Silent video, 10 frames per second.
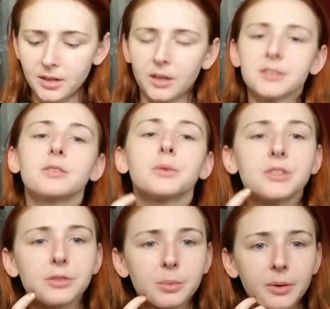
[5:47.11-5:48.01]
also is
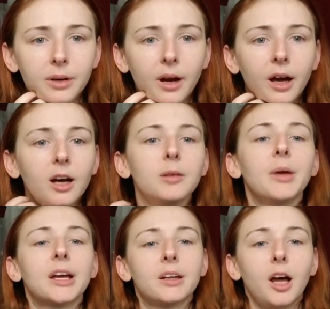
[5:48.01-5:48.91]
super
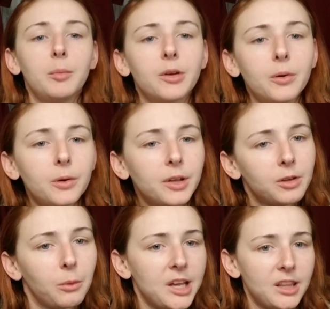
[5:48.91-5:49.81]
economical in
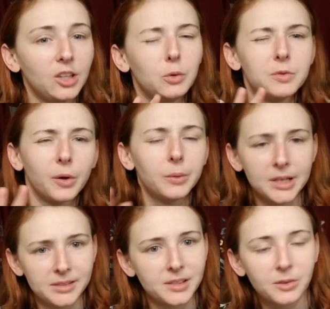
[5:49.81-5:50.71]
the way that you don't
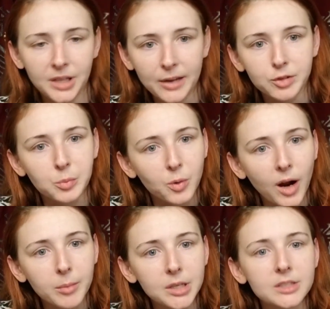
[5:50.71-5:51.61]
necessarily have to
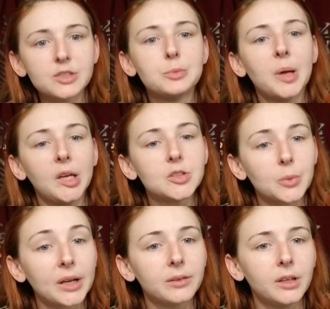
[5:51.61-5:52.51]
prime it to paint
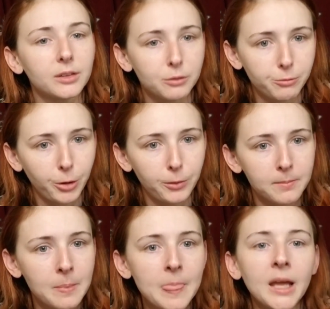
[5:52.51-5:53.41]
directly on the
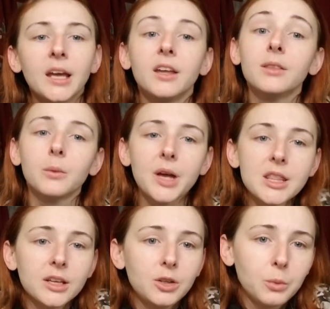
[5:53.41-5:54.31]
foam in the way
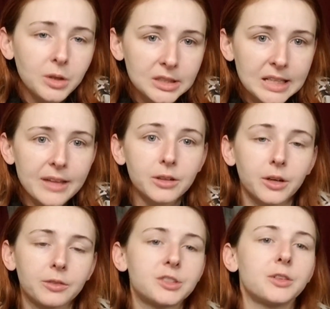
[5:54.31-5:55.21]
that you would
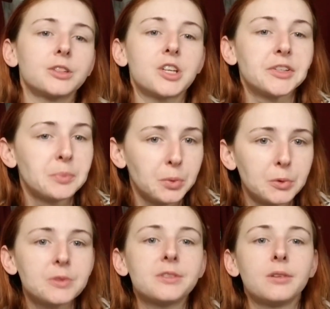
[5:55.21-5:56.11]
leather, such as
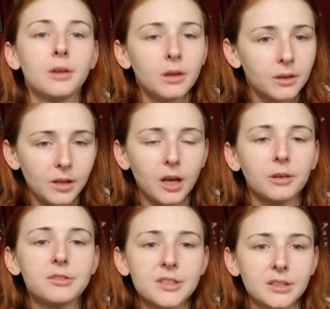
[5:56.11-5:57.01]
boots,
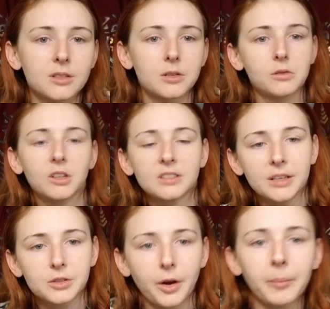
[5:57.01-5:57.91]
gloves, etc.,
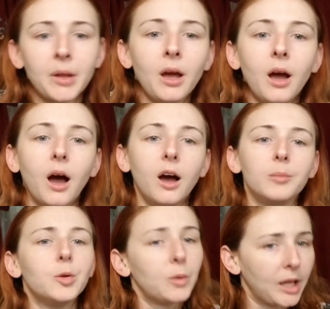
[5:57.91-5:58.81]
etc.
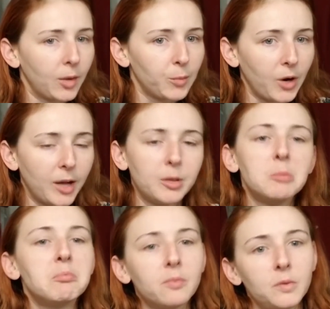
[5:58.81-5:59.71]
You can prime
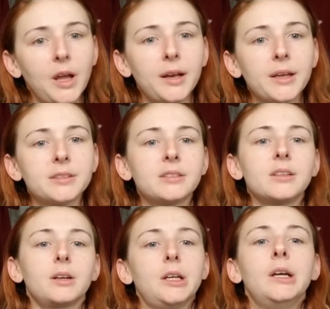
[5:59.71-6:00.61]
it, not
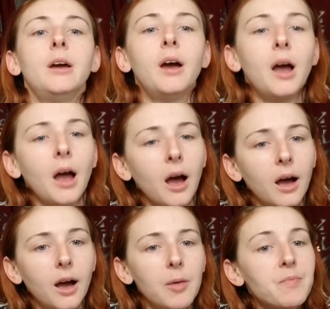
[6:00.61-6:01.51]
necessary.
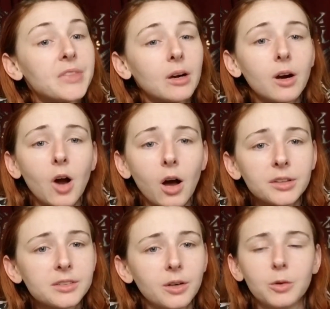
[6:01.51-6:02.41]
There are
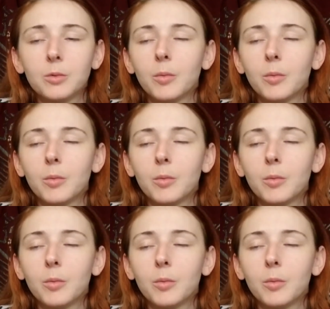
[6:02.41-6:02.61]
also